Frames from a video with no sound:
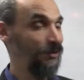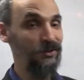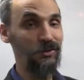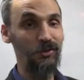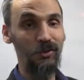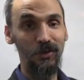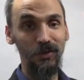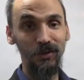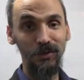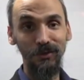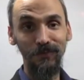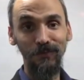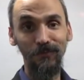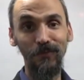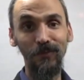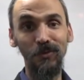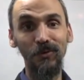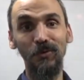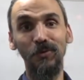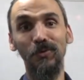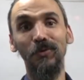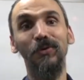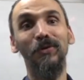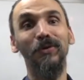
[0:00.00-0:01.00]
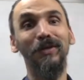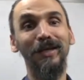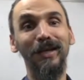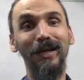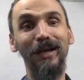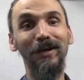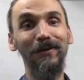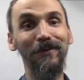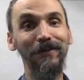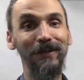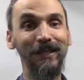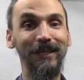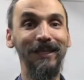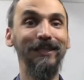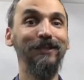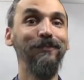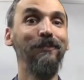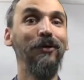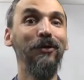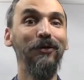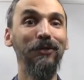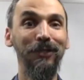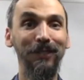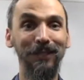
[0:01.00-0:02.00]
So if you are the
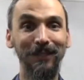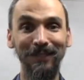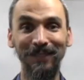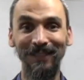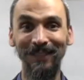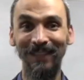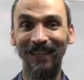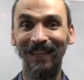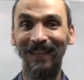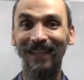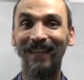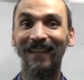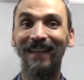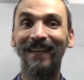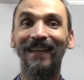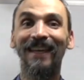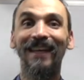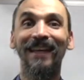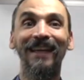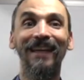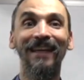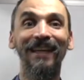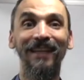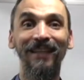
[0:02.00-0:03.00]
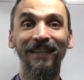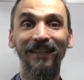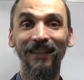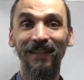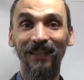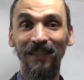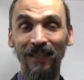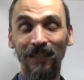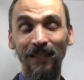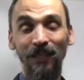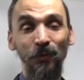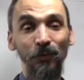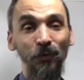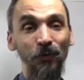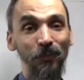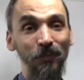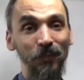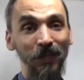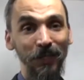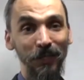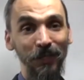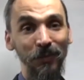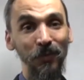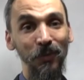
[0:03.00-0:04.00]
smartest in the room
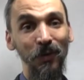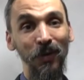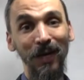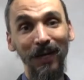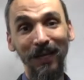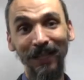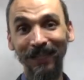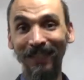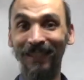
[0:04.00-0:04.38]
that you are,